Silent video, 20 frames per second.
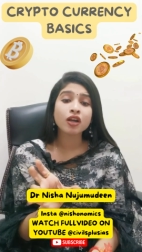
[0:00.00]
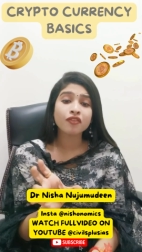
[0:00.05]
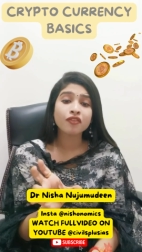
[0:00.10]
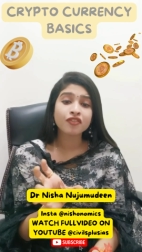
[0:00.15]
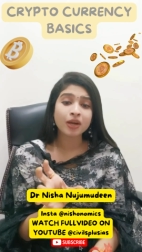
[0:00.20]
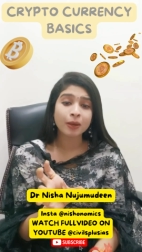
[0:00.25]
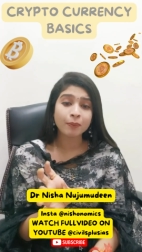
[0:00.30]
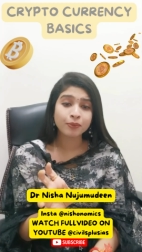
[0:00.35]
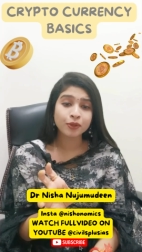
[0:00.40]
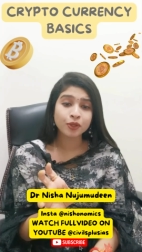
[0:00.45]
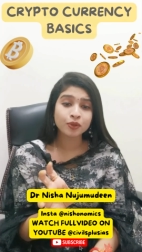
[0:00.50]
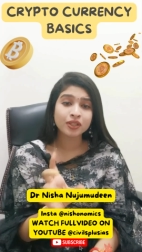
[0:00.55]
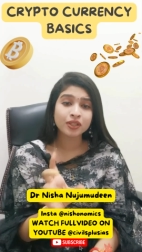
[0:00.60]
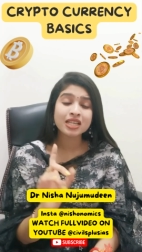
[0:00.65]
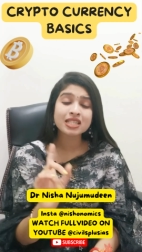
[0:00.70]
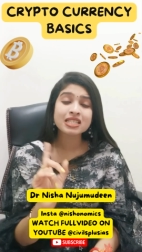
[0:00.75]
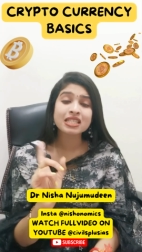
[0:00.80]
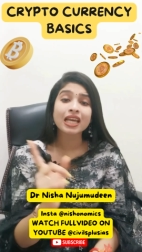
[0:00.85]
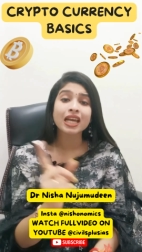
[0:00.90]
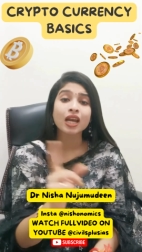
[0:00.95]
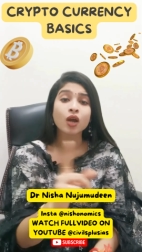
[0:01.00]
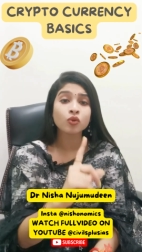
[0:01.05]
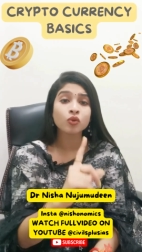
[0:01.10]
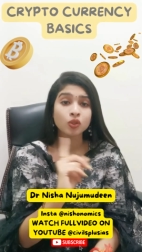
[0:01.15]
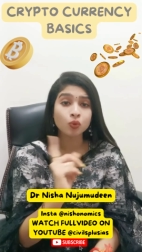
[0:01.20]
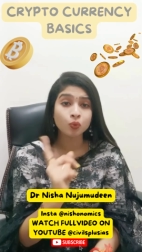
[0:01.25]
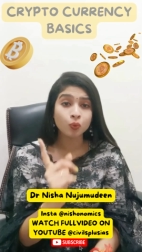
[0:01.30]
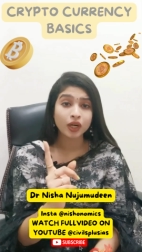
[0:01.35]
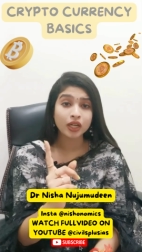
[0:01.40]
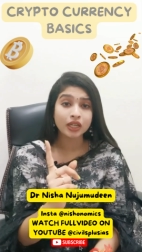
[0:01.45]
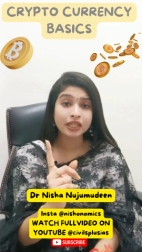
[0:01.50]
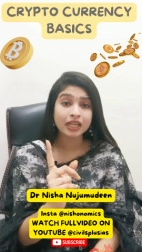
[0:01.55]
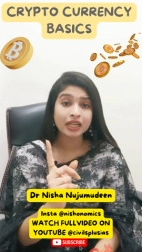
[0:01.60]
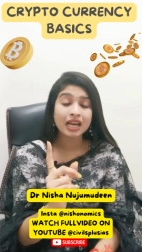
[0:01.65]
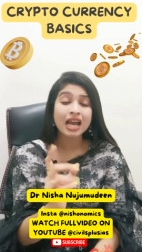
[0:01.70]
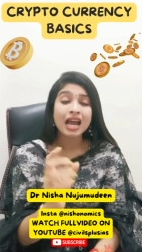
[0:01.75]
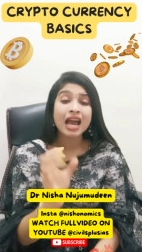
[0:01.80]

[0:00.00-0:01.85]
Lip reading: of computers around the world,